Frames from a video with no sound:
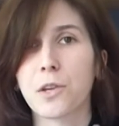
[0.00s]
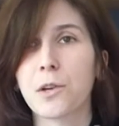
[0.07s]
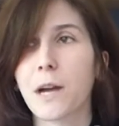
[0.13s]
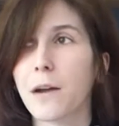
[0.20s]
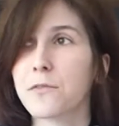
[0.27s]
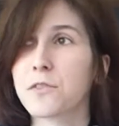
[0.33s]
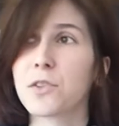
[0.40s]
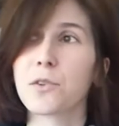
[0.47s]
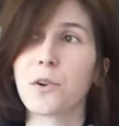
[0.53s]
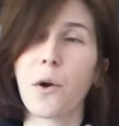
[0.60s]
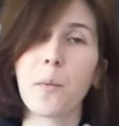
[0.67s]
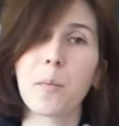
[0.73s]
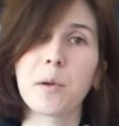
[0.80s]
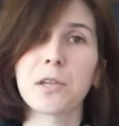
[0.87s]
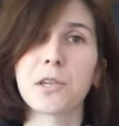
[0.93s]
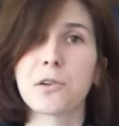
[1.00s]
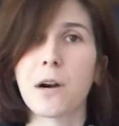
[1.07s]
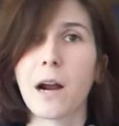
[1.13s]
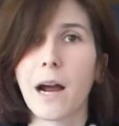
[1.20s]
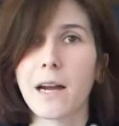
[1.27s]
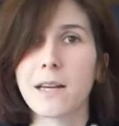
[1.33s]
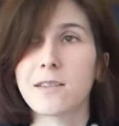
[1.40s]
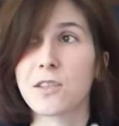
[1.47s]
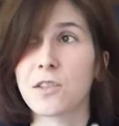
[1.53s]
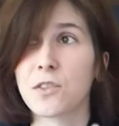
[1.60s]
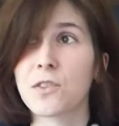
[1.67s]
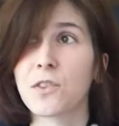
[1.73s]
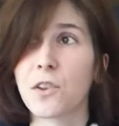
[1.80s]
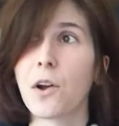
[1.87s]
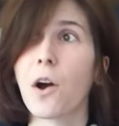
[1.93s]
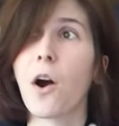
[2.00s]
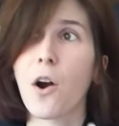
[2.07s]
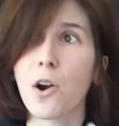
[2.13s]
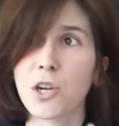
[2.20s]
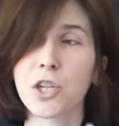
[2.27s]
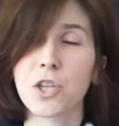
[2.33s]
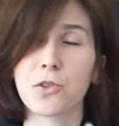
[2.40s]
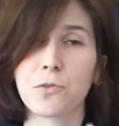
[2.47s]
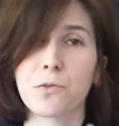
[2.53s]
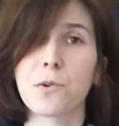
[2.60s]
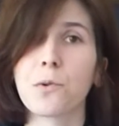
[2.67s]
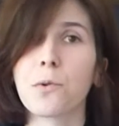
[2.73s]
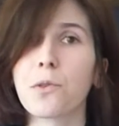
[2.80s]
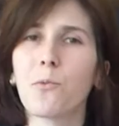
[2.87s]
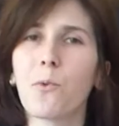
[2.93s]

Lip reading: You have to open your eyes to the harsh truth.